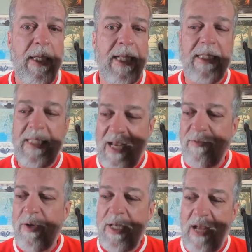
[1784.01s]
It's
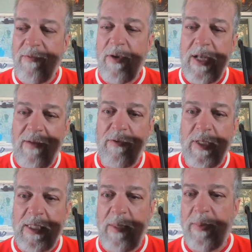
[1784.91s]
never
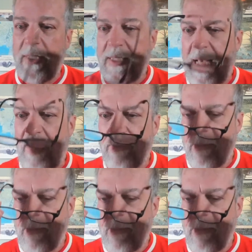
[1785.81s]
as simple as that.